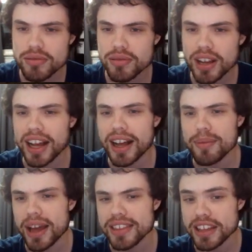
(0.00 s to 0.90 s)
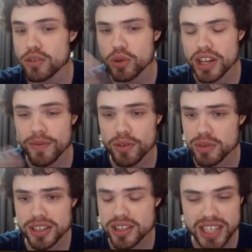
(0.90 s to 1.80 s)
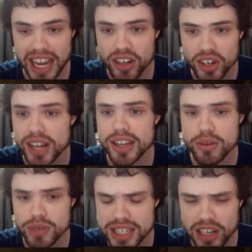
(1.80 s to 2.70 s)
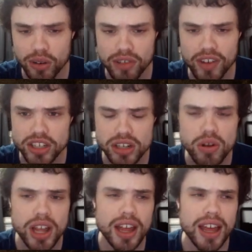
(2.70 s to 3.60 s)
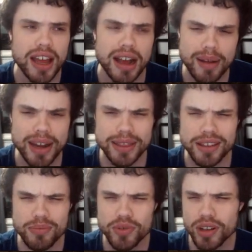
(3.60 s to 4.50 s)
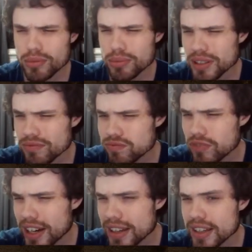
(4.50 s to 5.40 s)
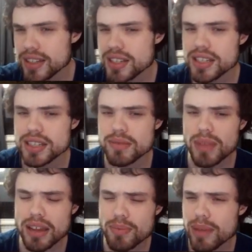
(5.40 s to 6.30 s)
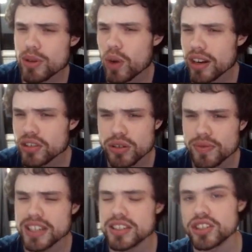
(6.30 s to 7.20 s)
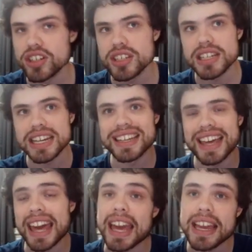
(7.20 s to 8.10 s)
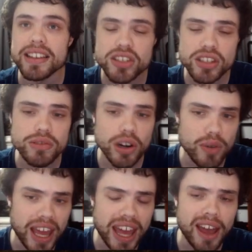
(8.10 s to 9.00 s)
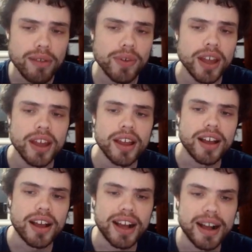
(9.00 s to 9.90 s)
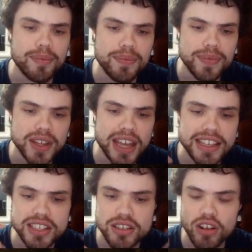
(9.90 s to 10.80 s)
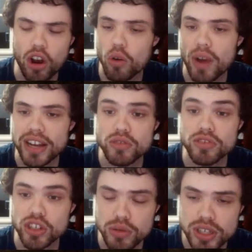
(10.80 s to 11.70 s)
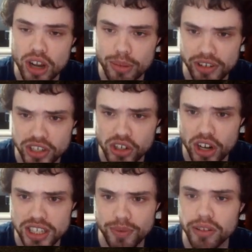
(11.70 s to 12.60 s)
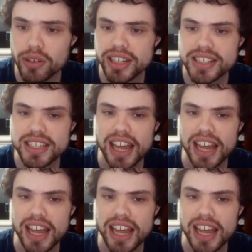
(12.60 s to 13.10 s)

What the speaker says: I think you would, if it was a standard, I think you would still only run 2. And I think you probably run this, make maybe 1 or 2 of these just in case you don't have a way to reduce the operation cost of your units.